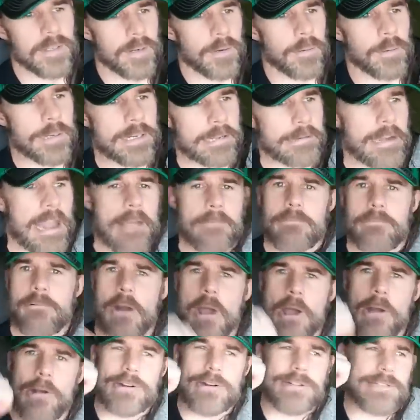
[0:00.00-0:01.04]
We couldn't have
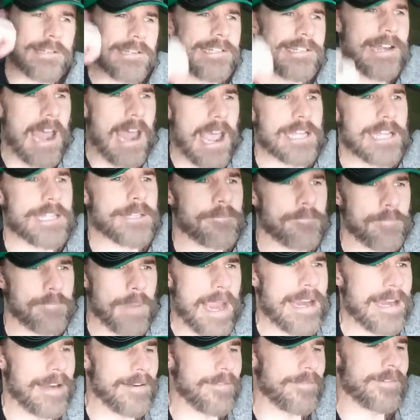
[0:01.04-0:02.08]
roads, these nice
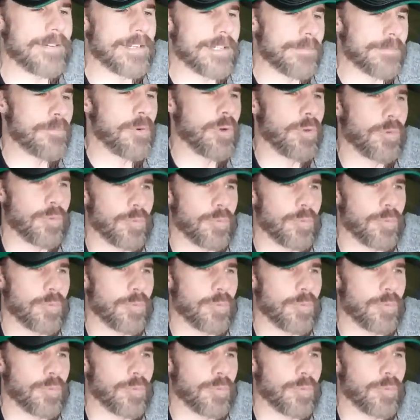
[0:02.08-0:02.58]
paved, smooth